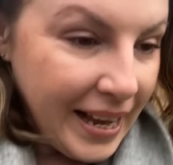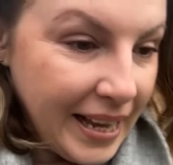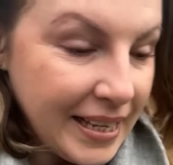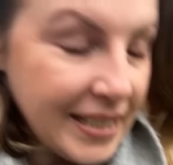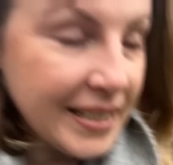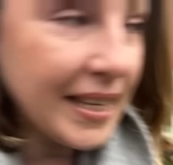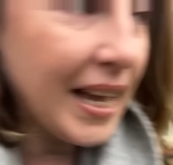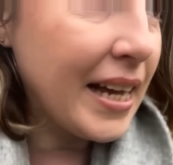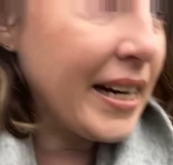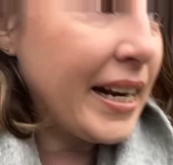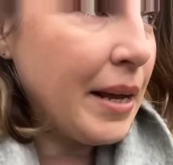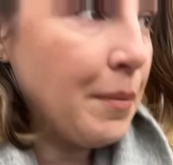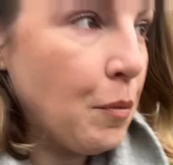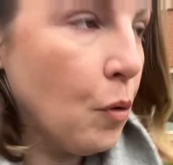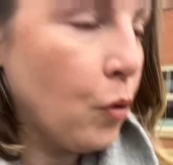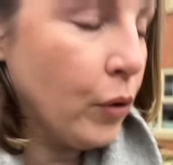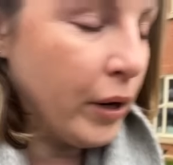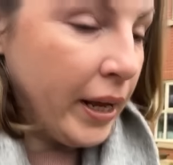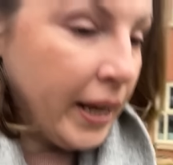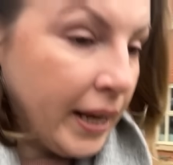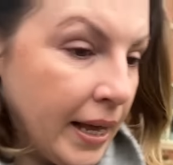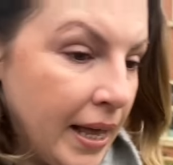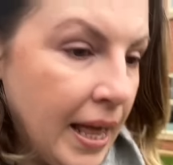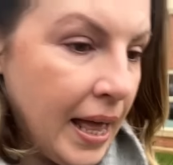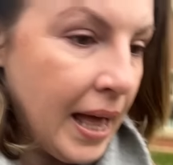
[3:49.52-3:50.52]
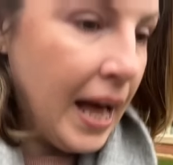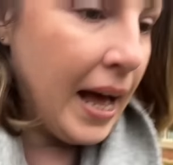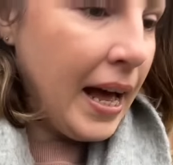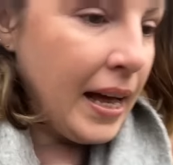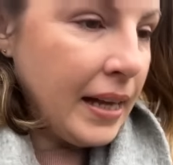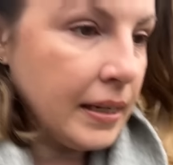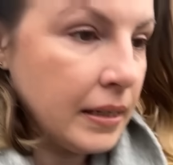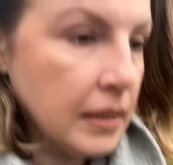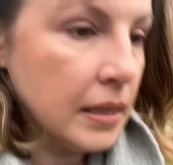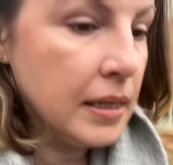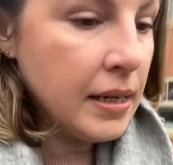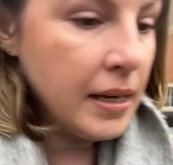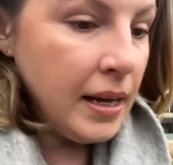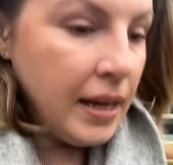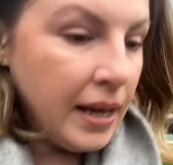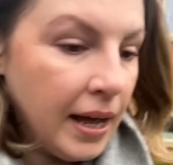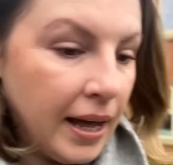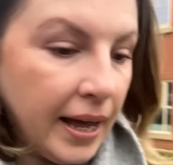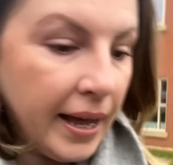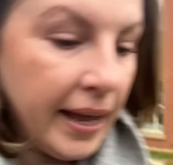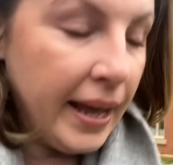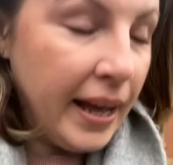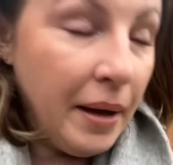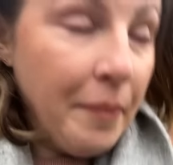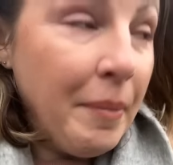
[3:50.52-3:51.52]
it's Saturday morning and
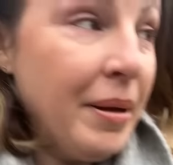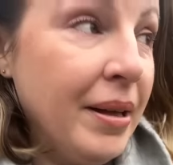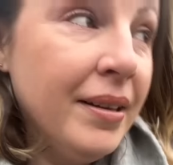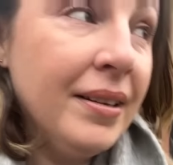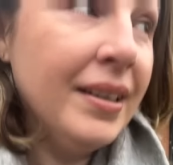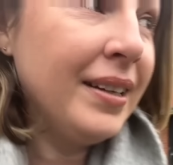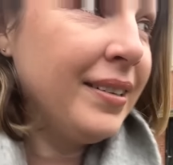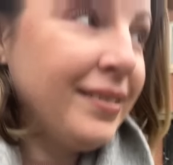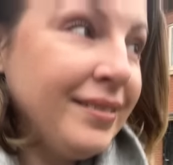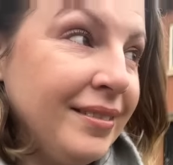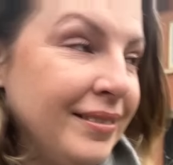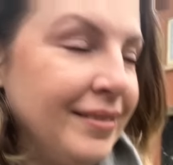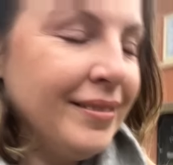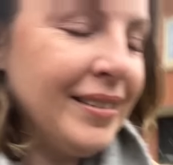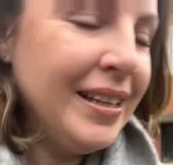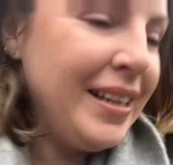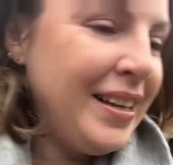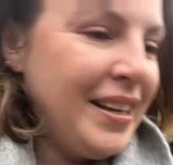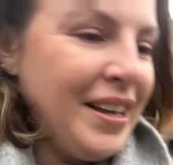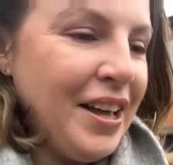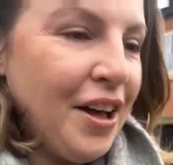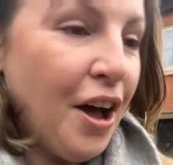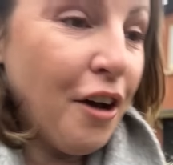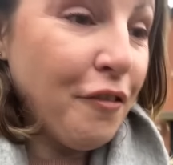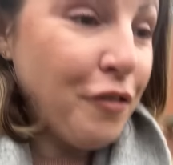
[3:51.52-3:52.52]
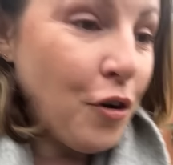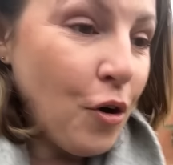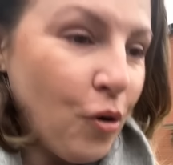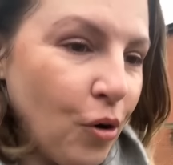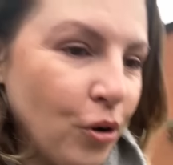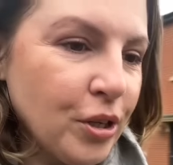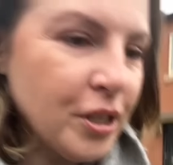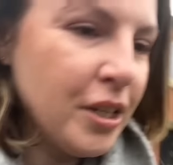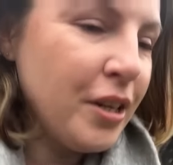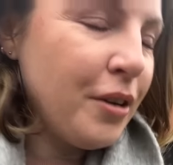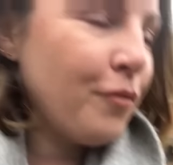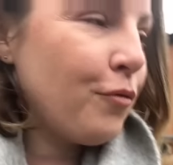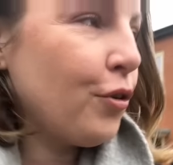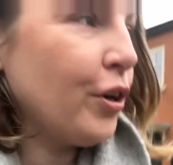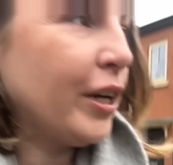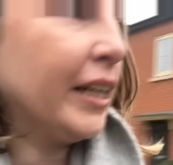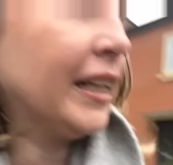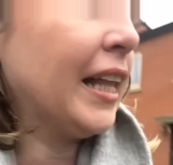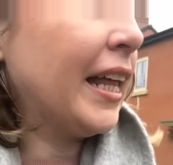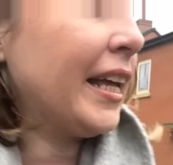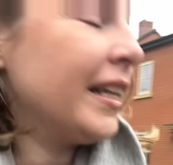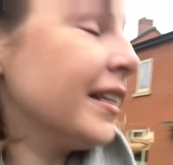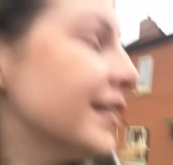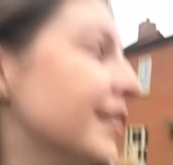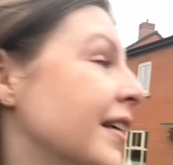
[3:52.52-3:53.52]
I am, of course, running
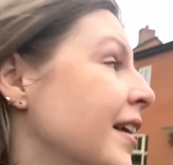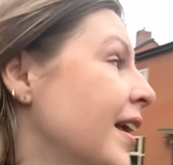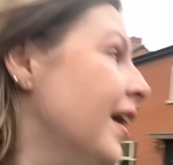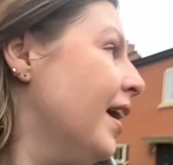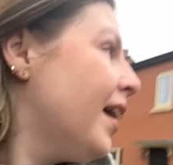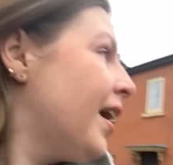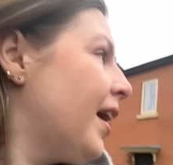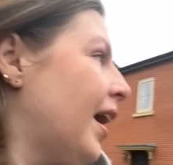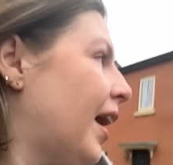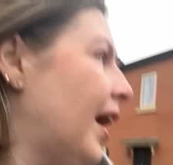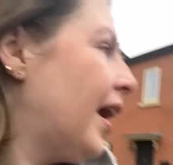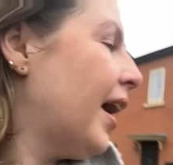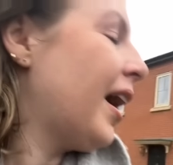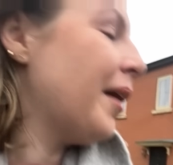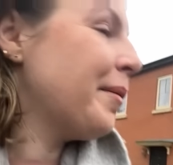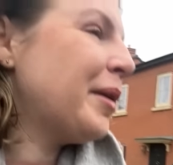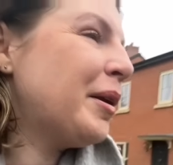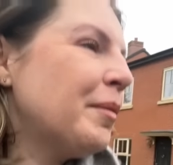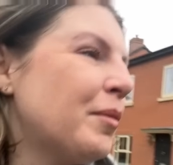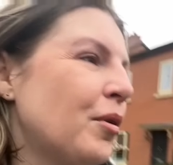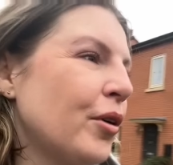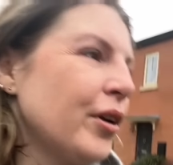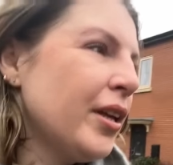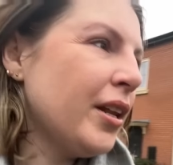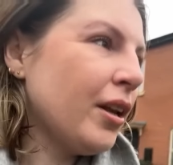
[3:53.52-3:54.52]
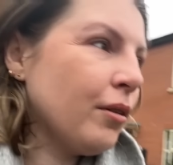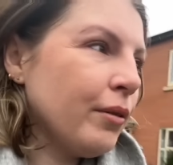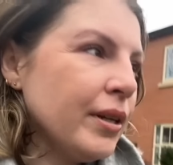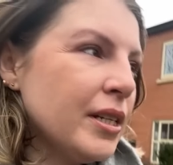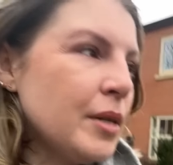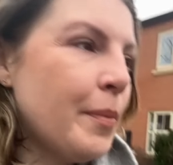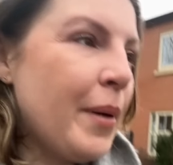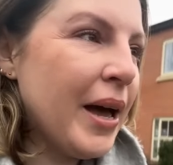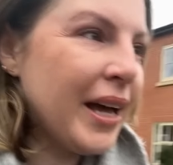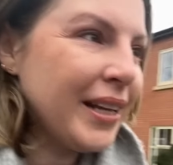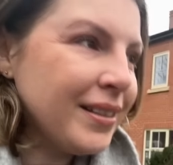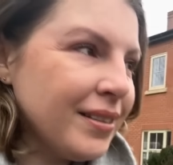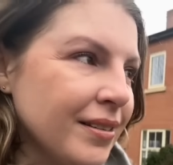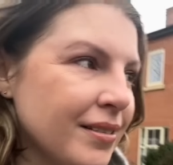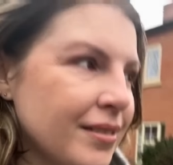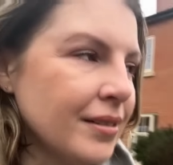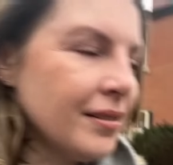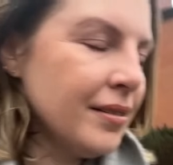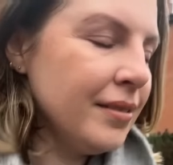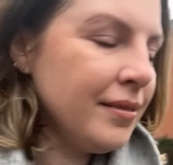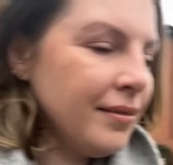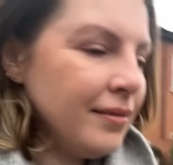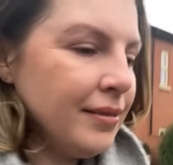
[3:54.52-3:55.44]
late. I'm not, it depends.